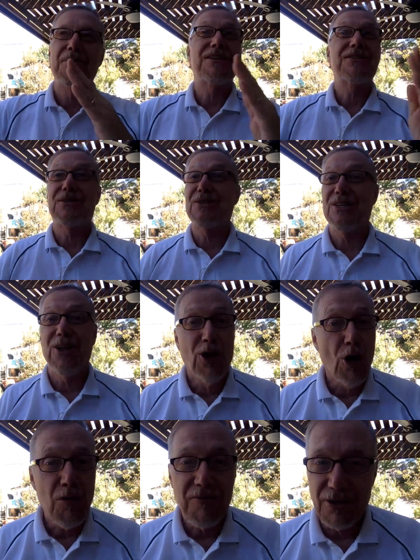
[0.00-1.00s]
because they're
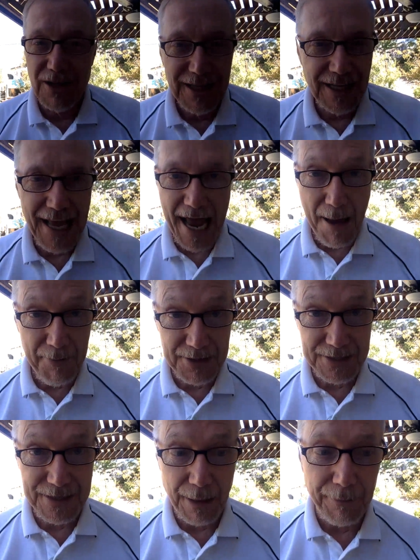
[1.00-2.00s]
still hopeful it'll
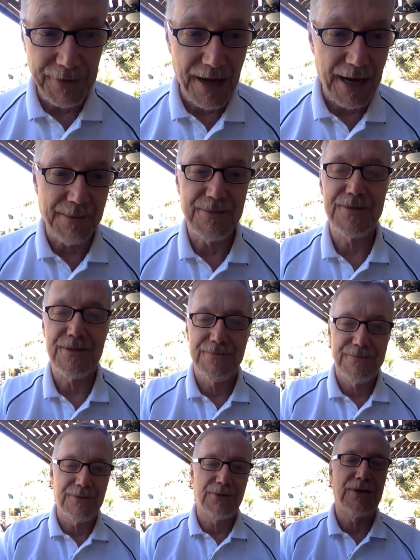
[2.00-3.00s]
happen sometimes.
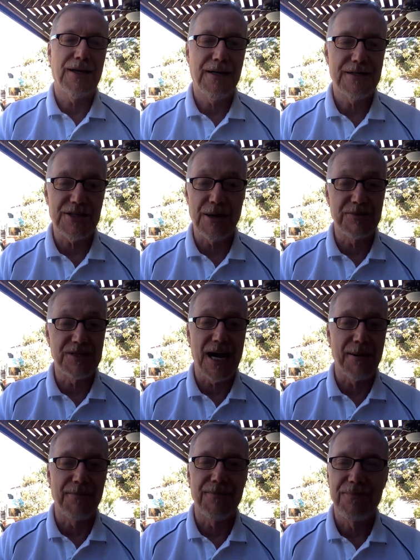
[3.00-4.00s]
Okay,
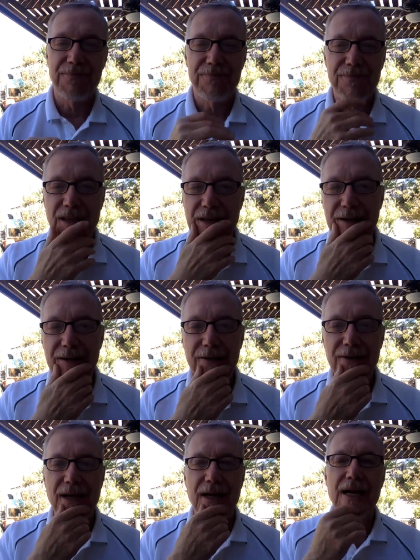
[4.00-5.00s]
sometime.
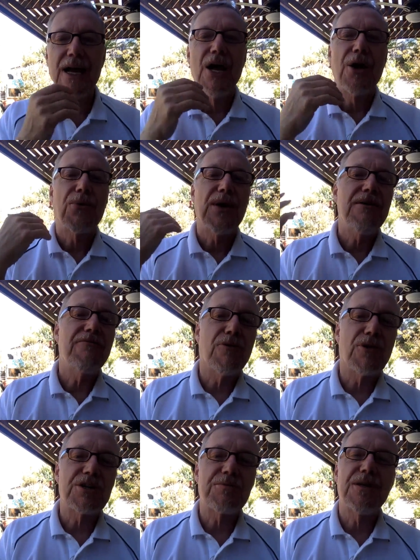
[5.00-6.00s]
Okay,
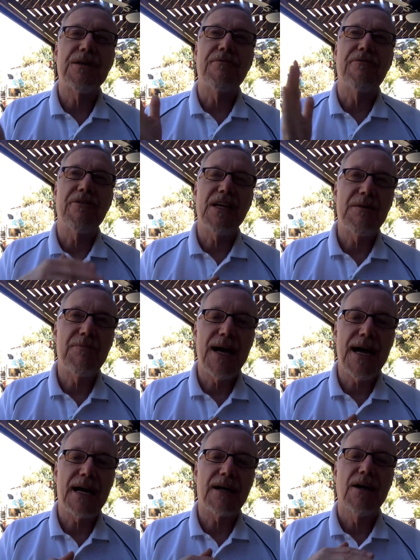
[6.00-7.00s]
reinforcement and
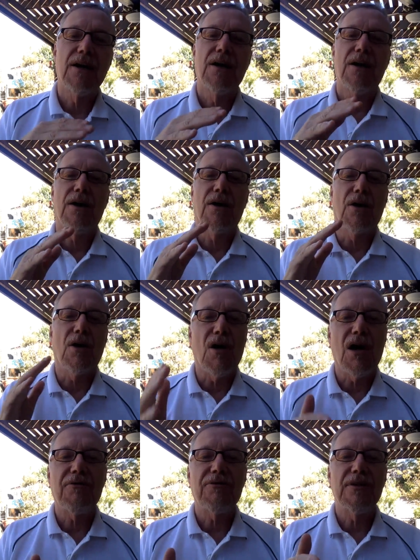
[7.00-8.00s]
feedback are
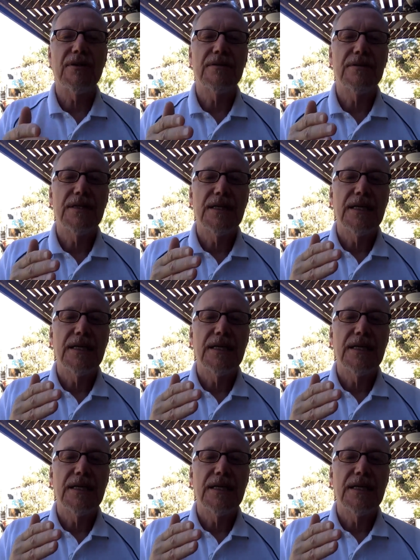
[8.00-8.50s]
often